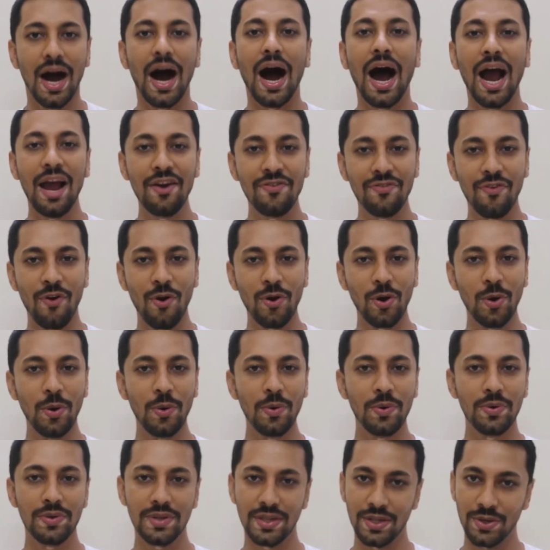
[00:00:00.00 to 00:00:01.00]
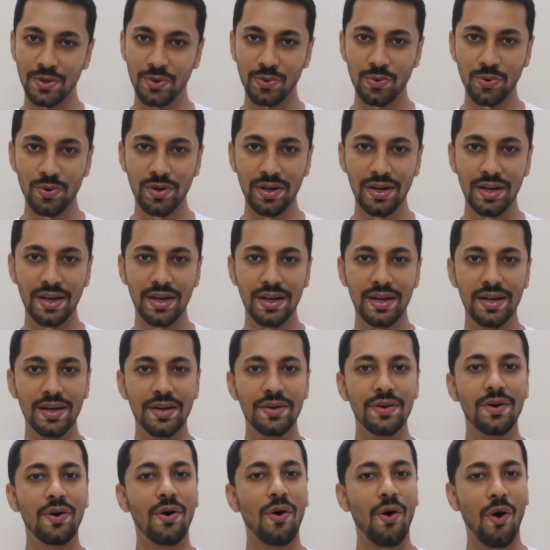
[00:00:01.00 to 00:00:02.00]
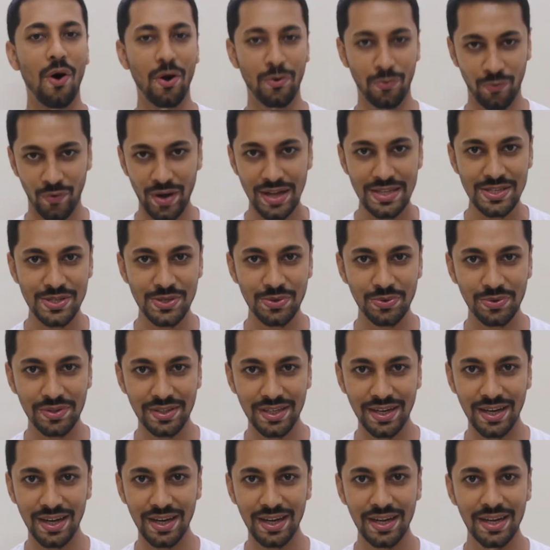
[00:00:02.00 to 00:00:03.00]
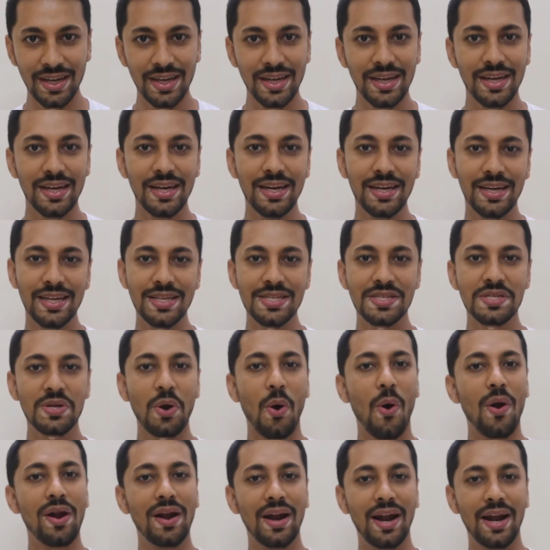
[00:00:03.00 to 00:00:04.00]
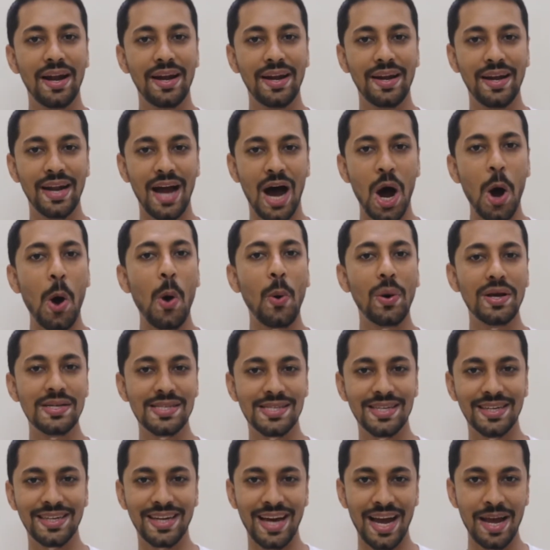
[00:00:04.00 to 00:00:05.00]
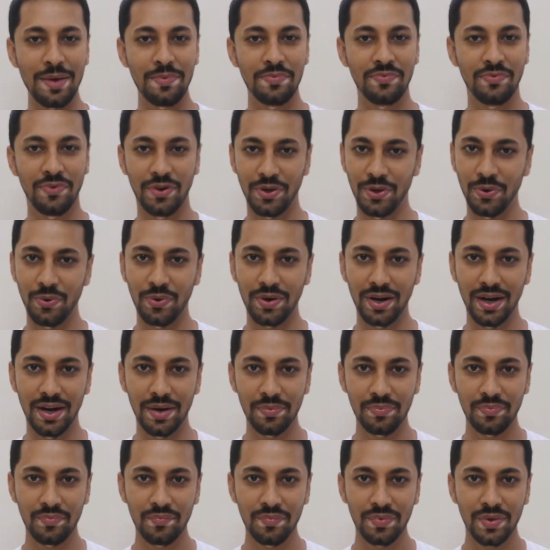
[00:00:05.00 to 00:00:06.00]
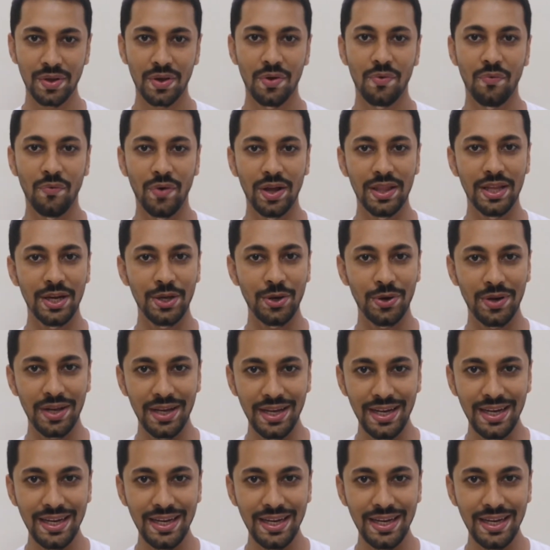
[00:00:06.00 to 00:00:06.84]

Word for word: I follow the rule or one sutra it is called Now is the Time for Yoga. Whether you're